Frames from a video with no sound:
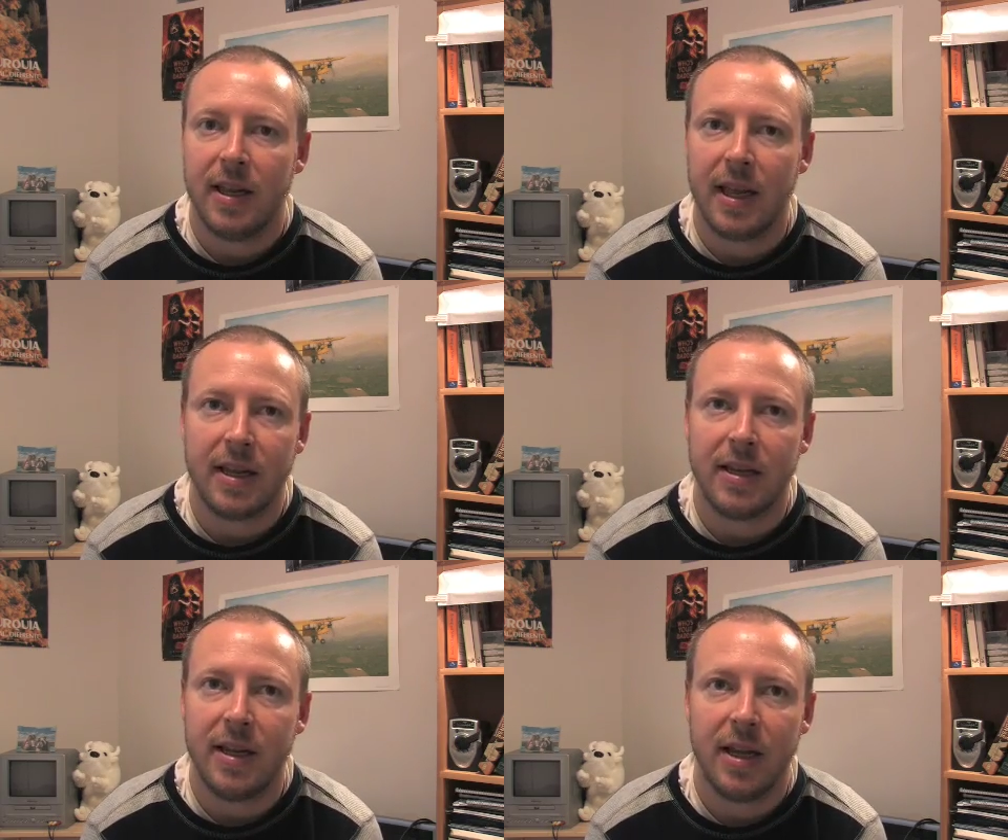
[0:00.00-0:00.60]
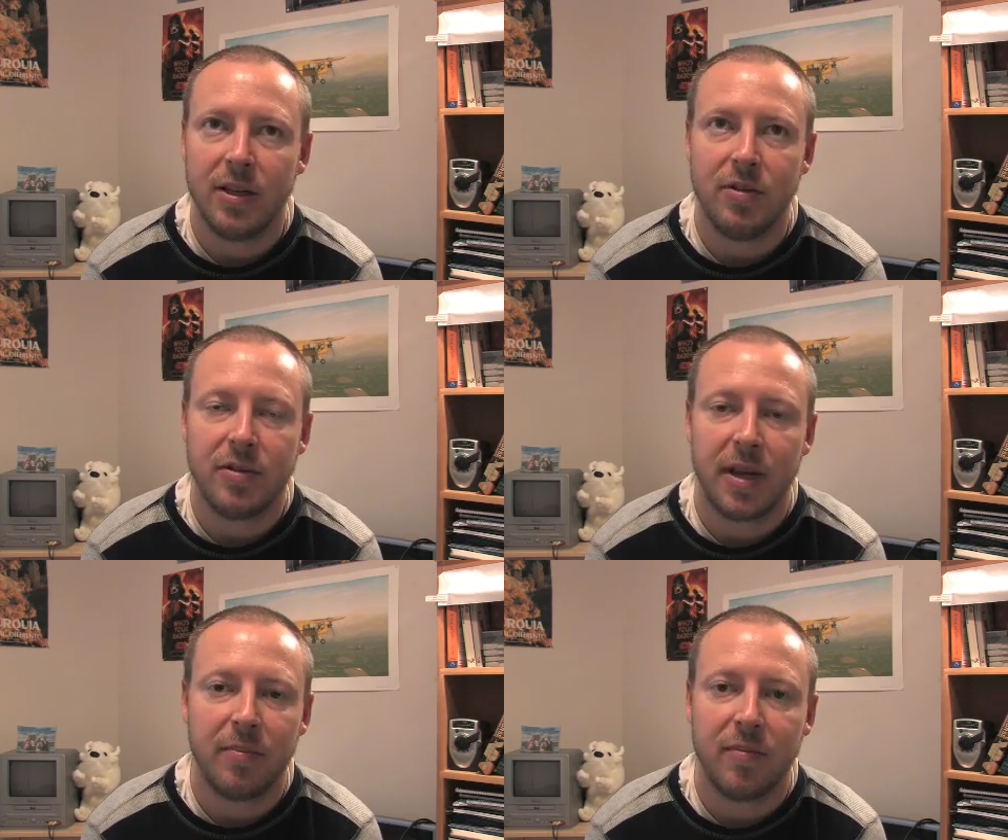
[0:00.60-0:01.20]
they could tell you
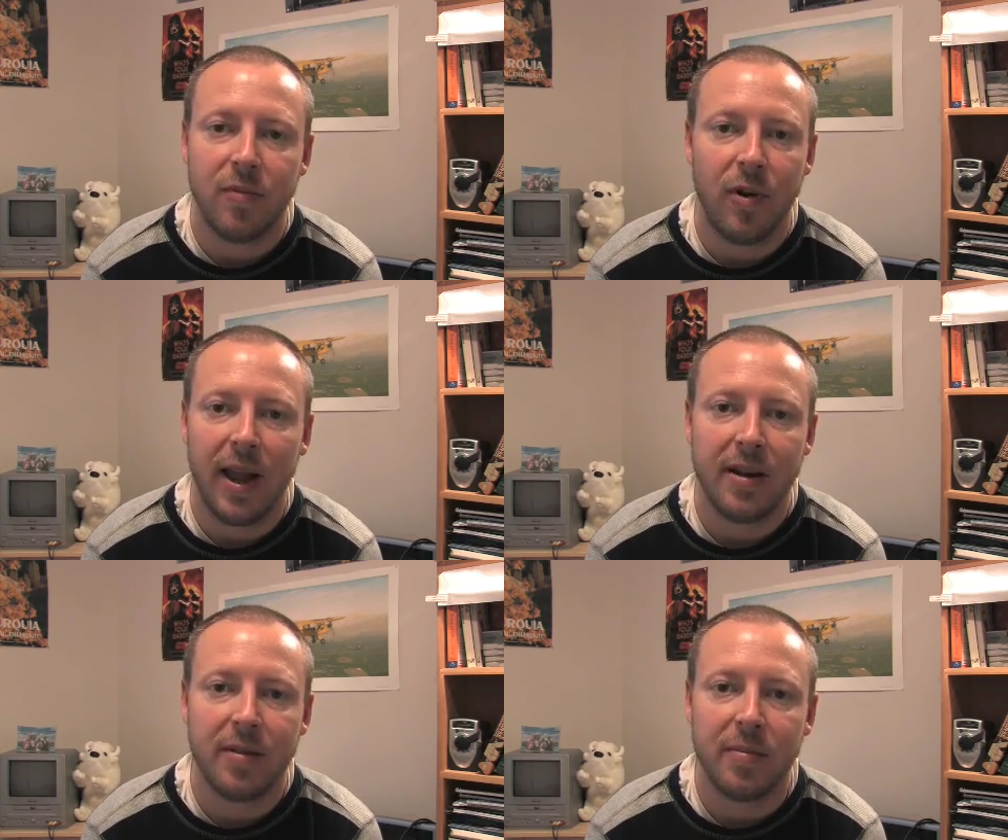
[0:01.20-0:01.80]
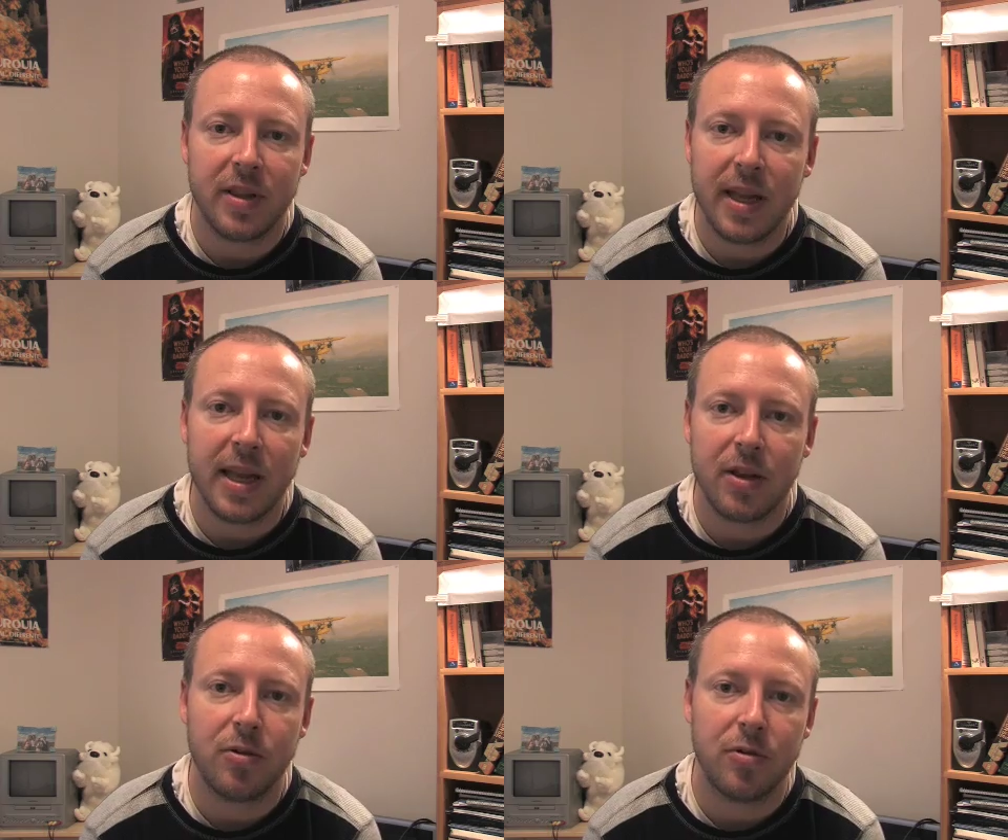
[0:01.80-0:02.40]
some random
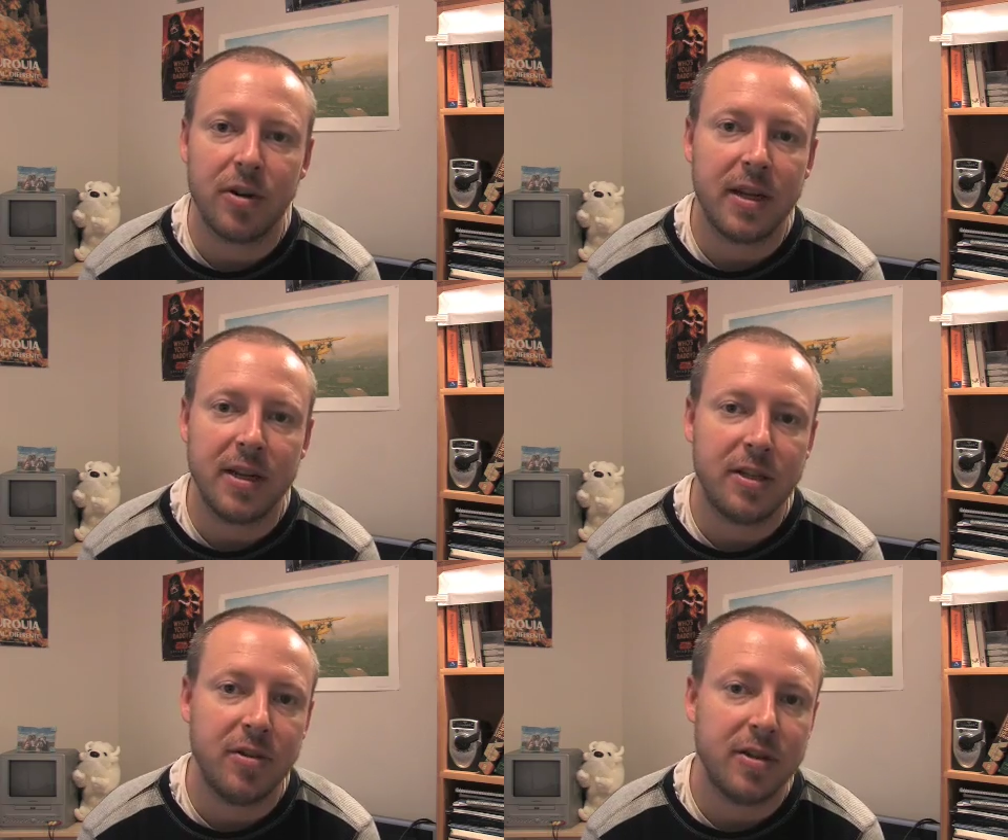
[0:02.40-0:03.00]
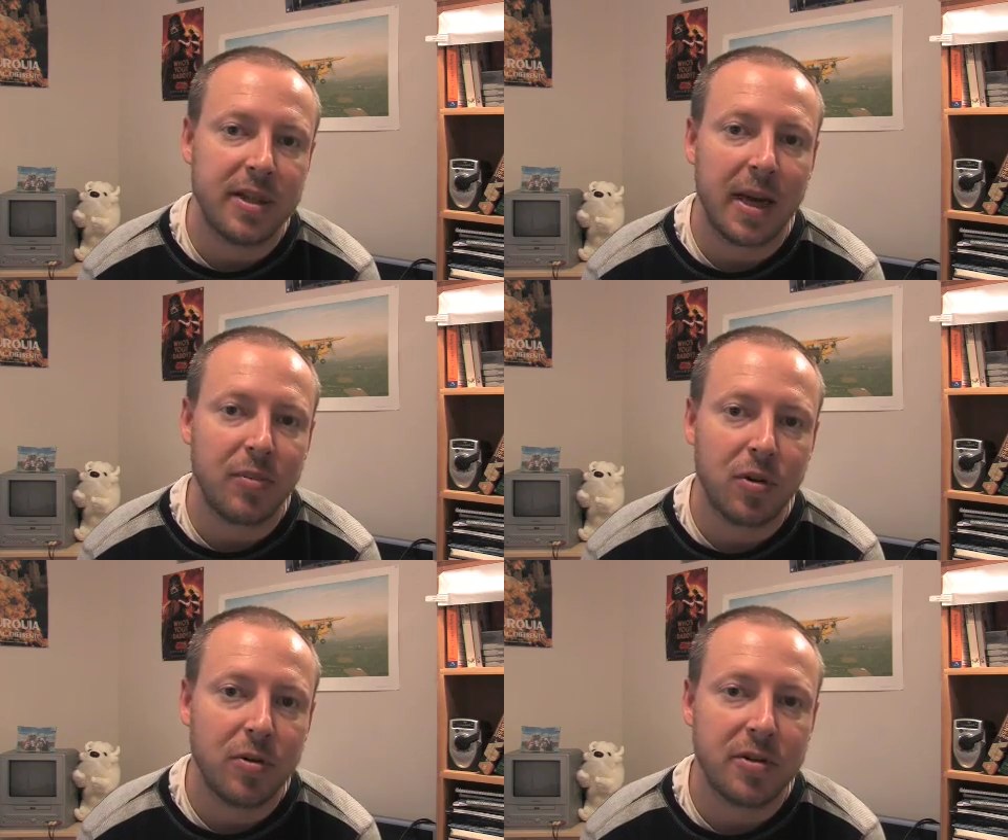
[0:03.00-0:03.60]
thing in order to get you to
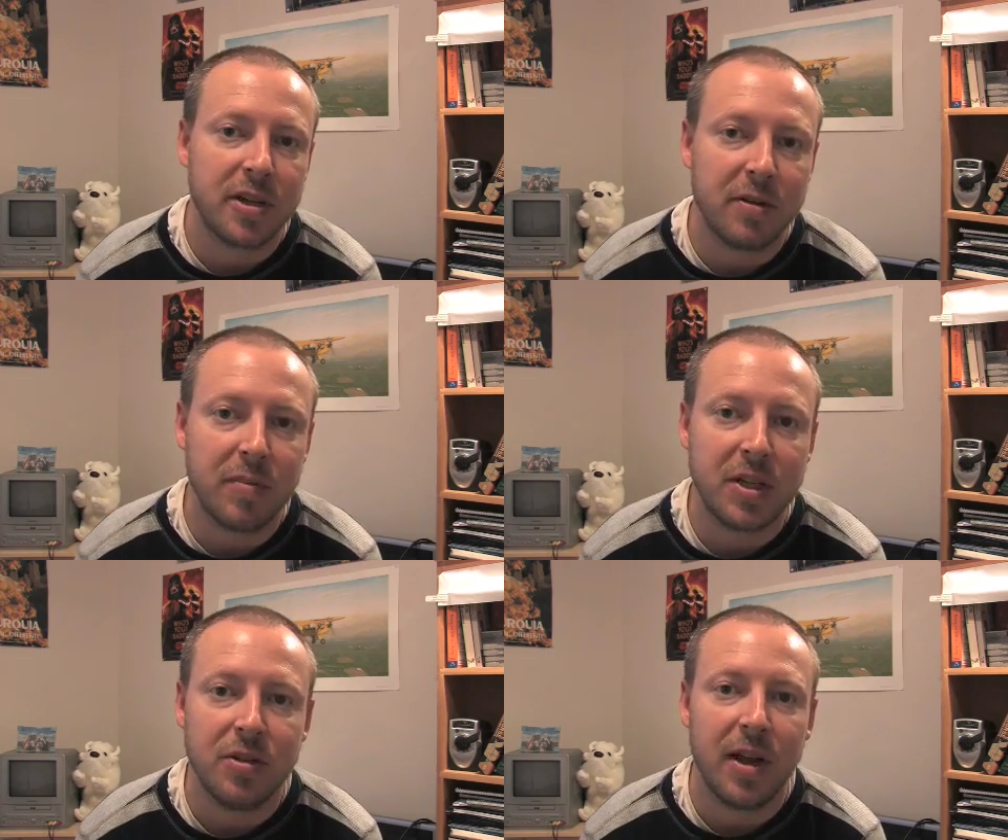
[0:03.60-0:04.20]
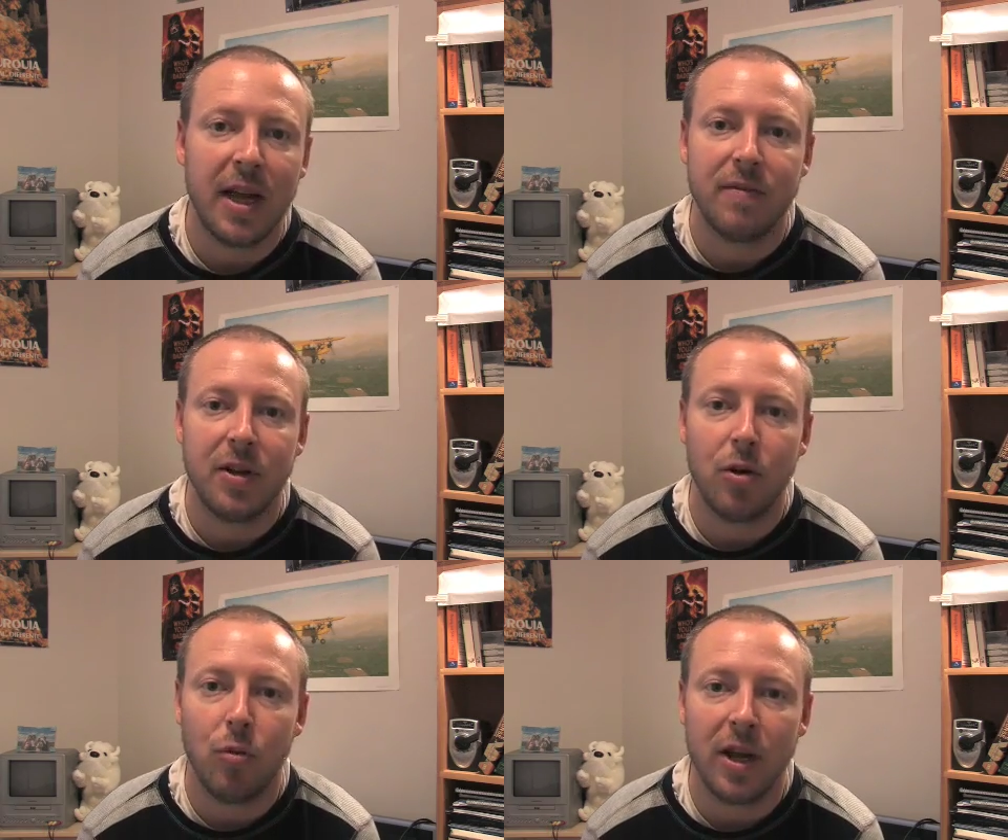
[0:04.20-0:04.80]
stop torturing them, but you have
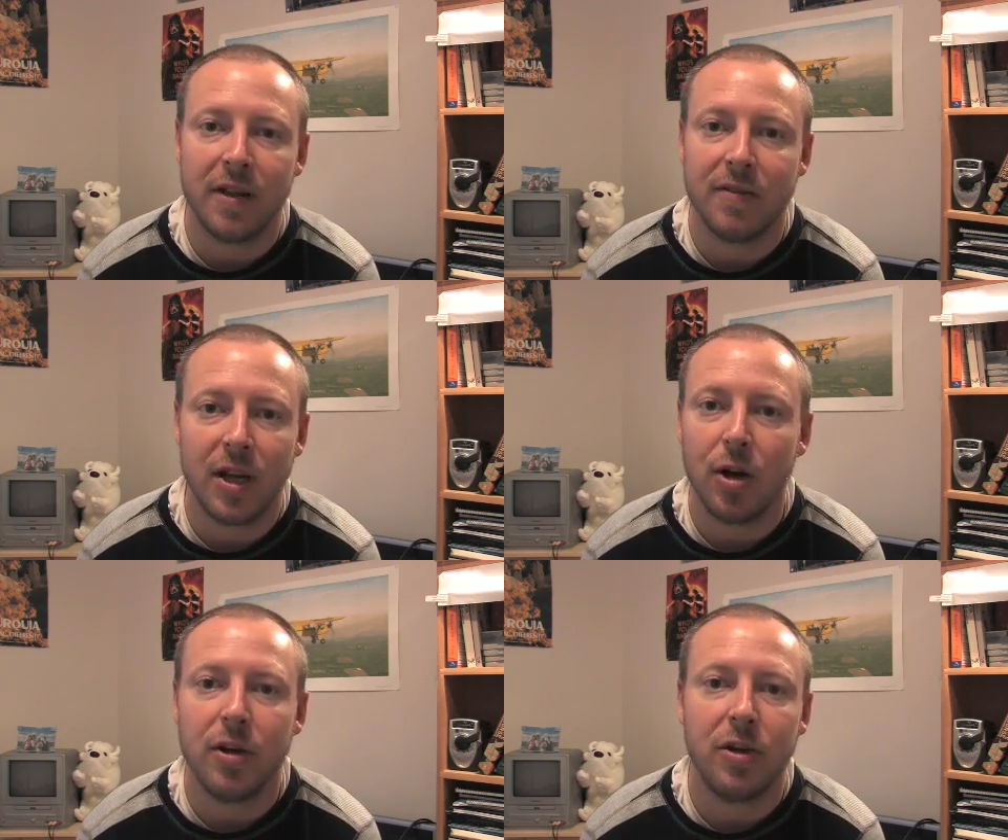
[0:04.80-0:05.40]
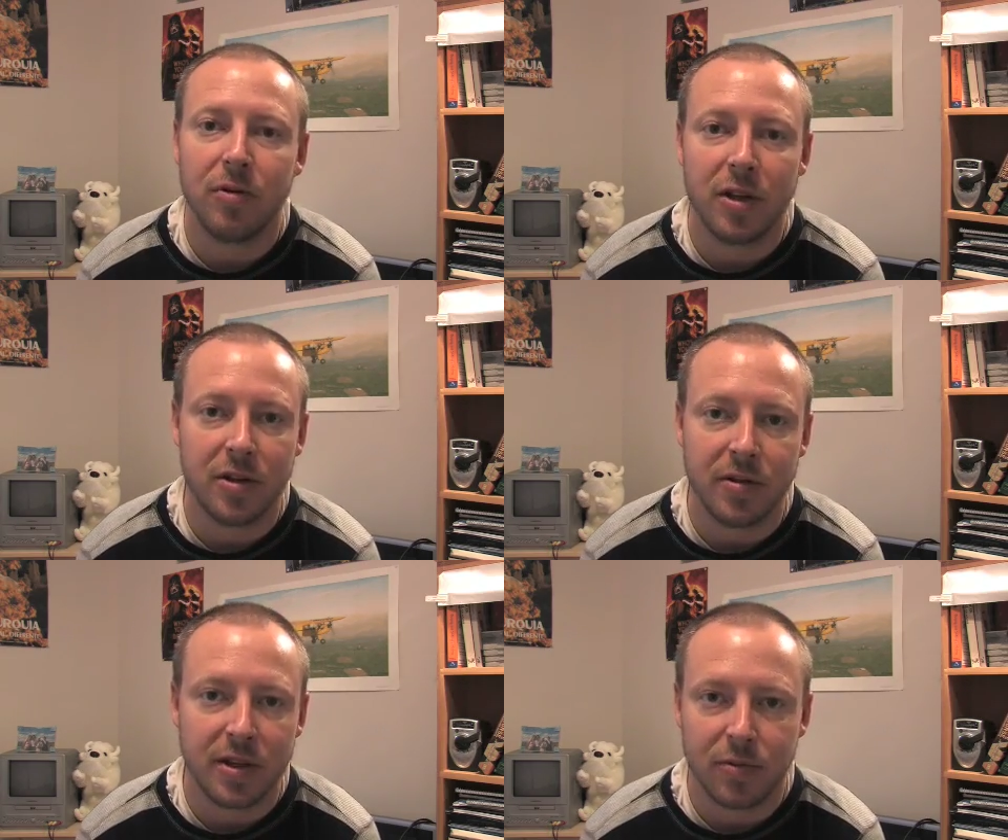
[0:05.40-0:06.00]
no way of knowing
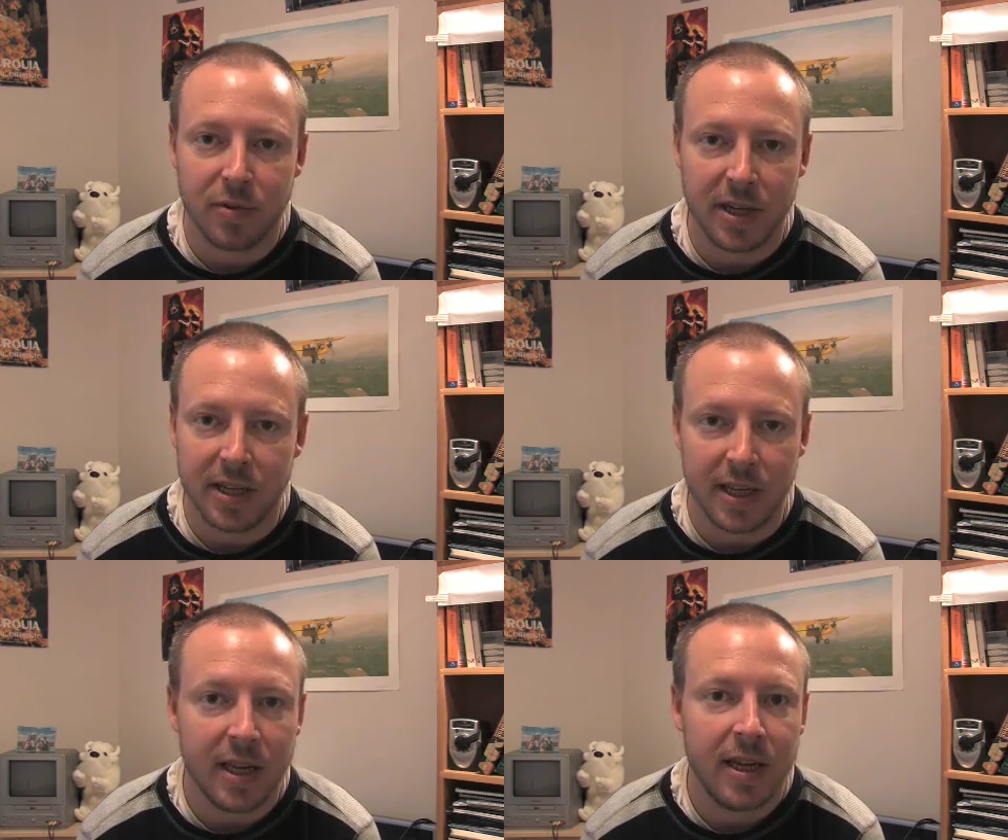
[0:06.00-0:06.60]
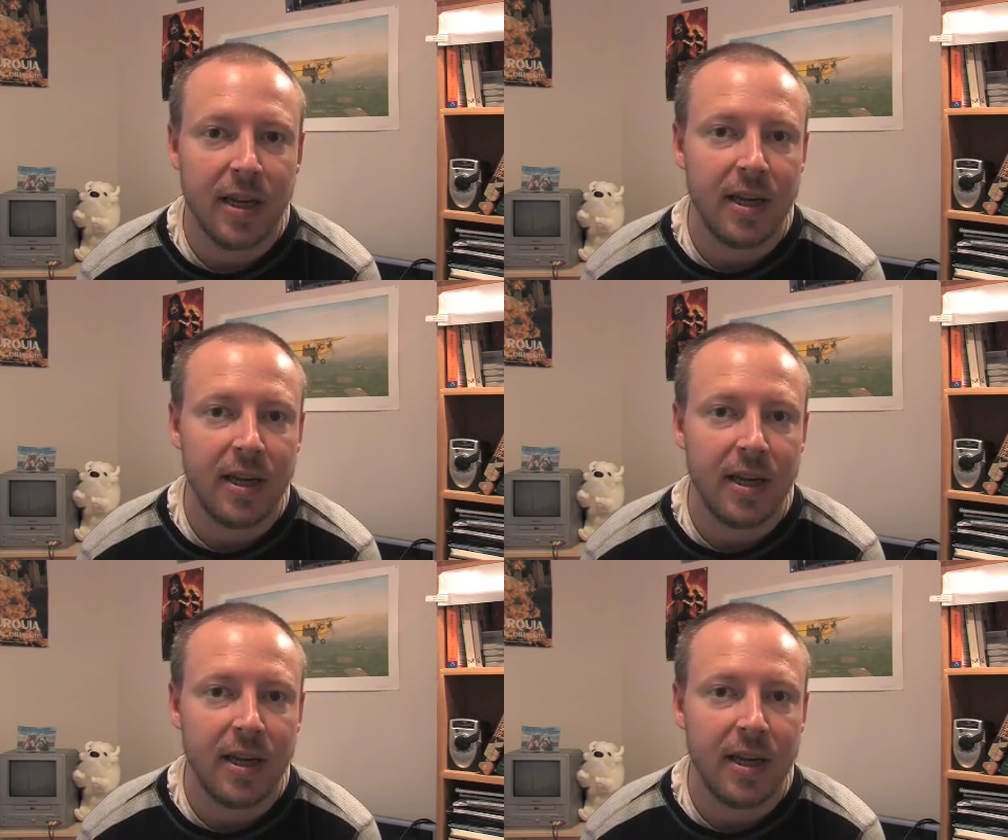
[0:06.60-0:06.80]
whether it's really